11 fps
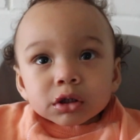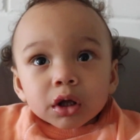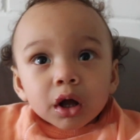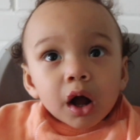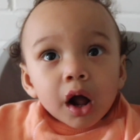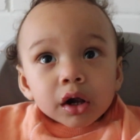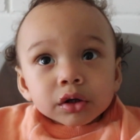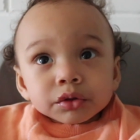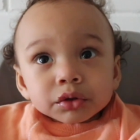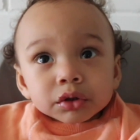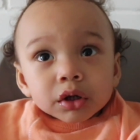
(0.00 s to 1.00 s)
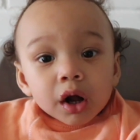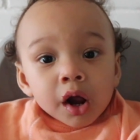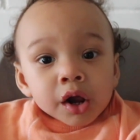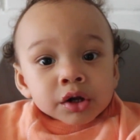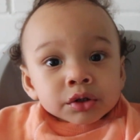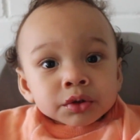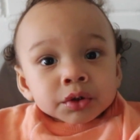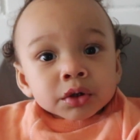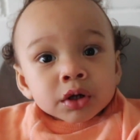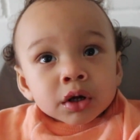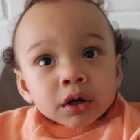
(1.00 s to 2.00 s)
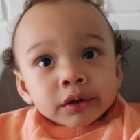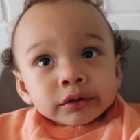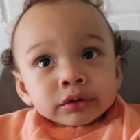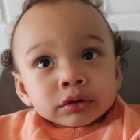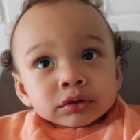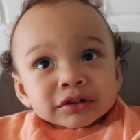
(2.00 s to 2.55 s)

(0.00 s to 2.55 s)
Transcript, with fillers: You want water? You want cheese?